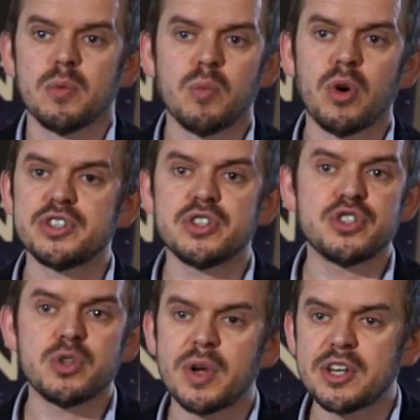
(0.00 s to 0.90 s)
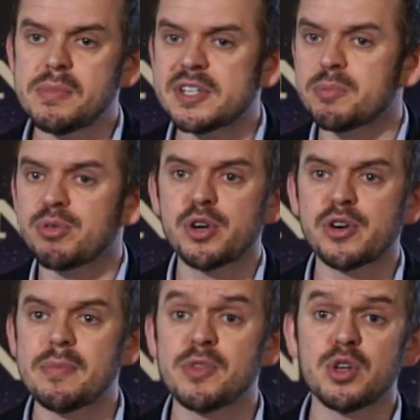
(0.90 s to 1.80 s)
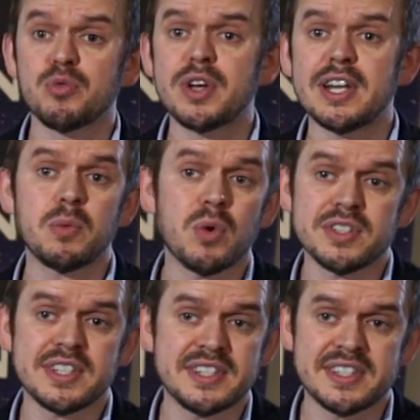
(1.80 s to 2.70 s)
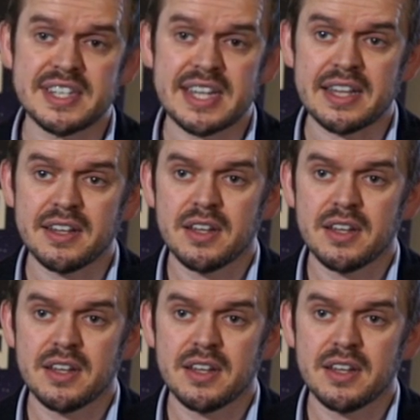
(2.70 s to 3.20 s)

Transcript: what do you do when you miss a program that you really wanted to see?